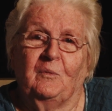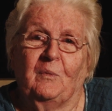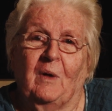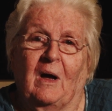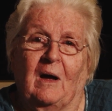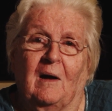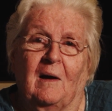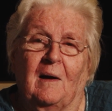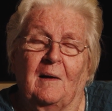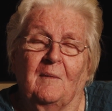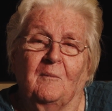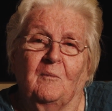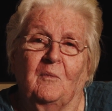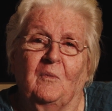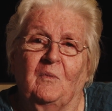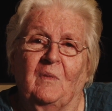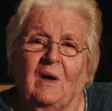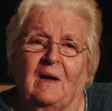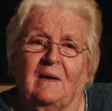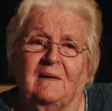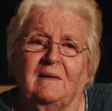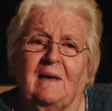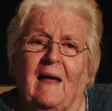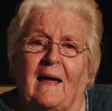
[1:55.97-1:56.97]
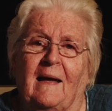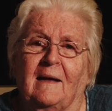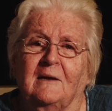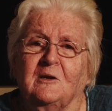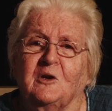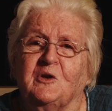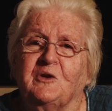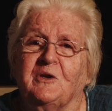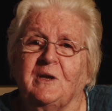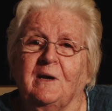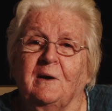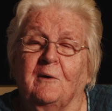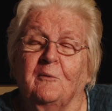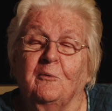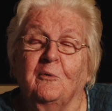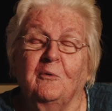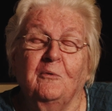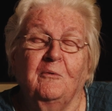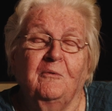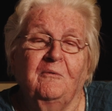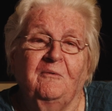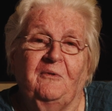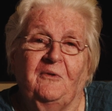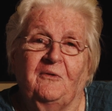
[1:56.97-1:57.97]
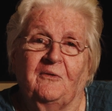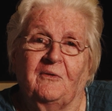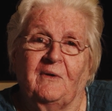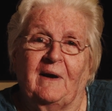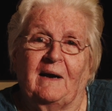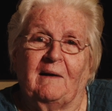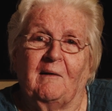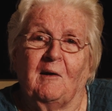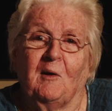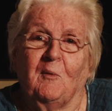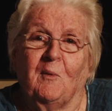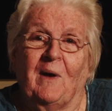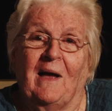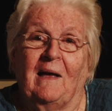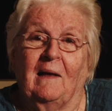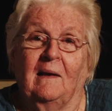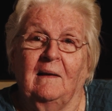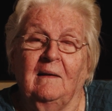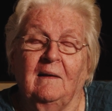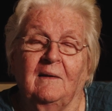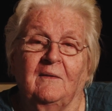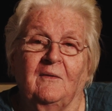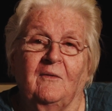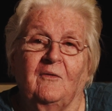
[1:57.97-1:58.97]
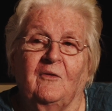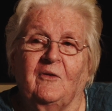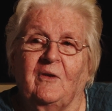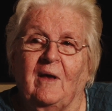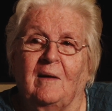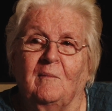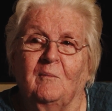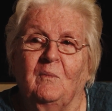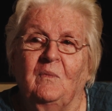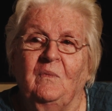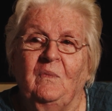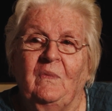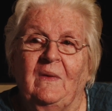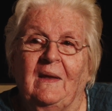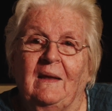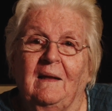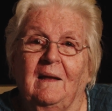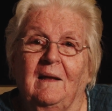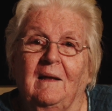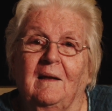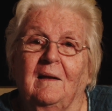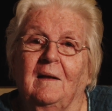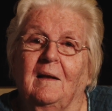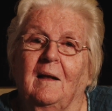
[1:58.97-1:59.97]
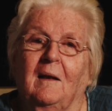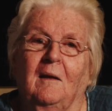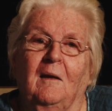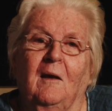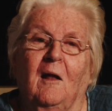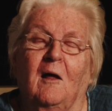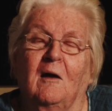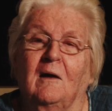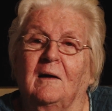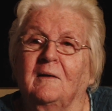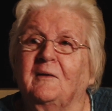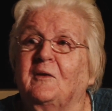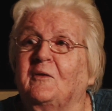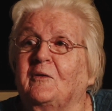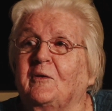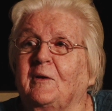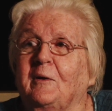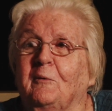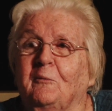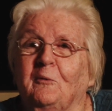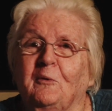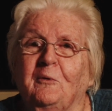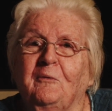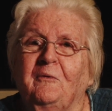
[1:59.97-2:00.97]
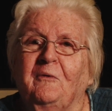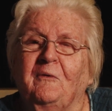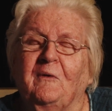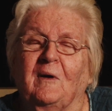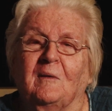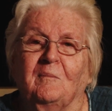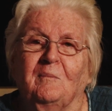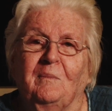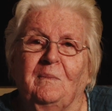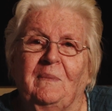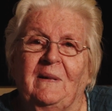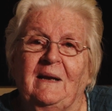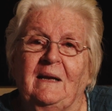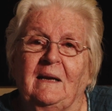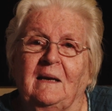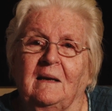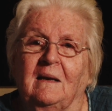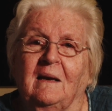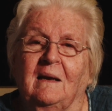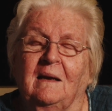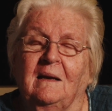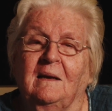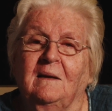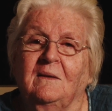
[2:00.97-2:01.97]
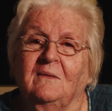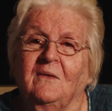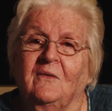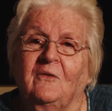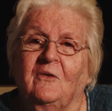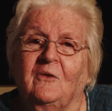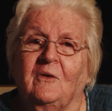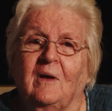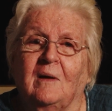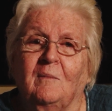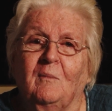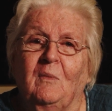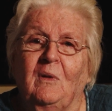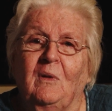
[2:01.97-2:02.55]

um, attached their roofs very well and some lost the roof completely and some